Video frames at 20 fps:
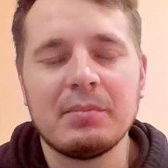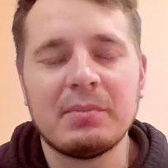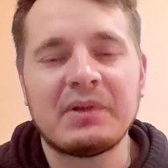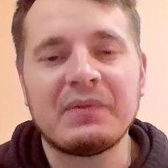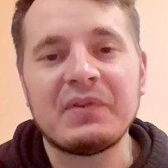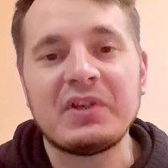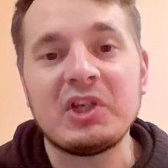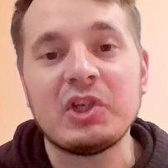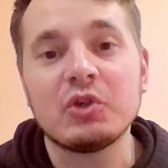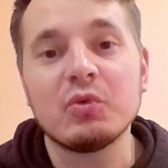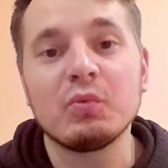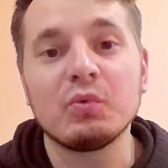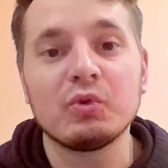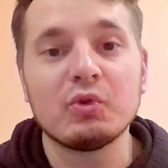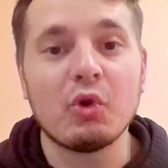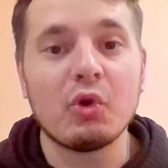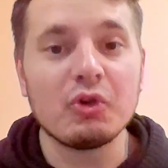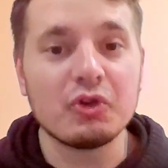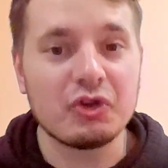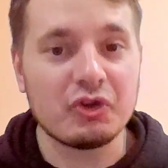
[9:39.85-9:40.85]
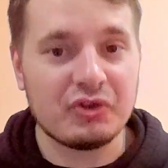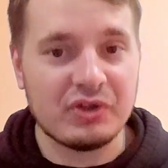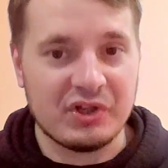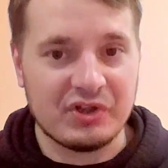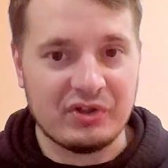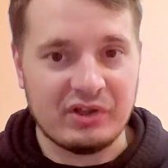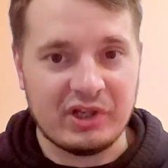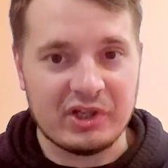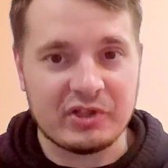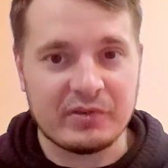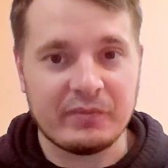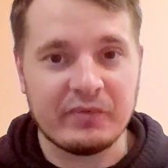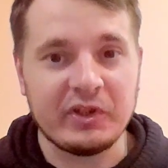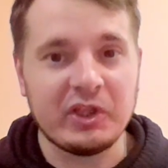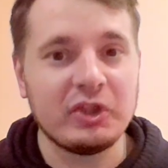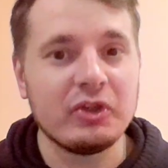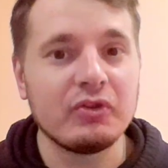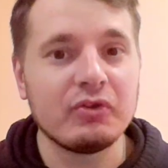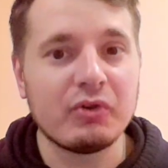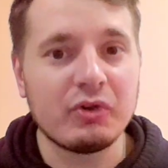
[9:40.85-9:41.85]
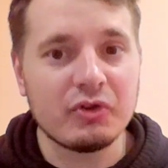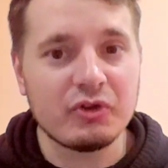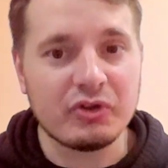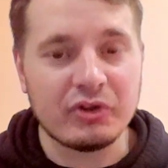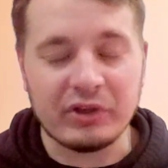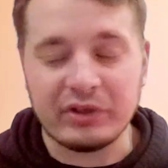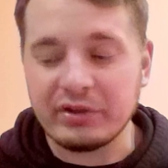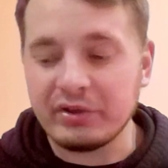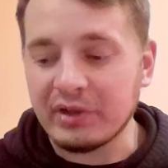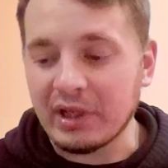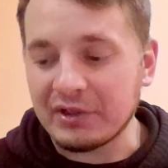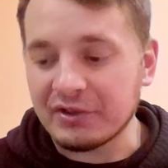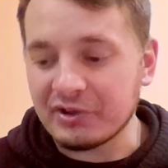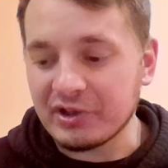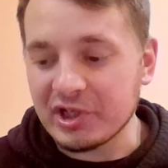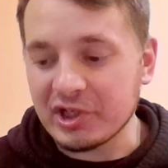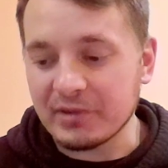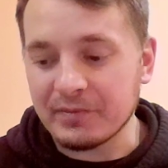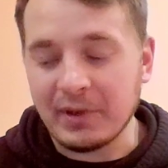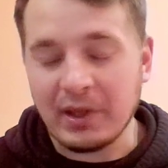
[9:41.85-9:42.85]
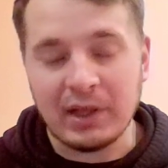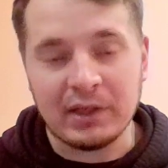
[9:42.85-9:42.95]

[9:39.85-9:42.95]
But we need to nurture that relation. We need to nurture that relation.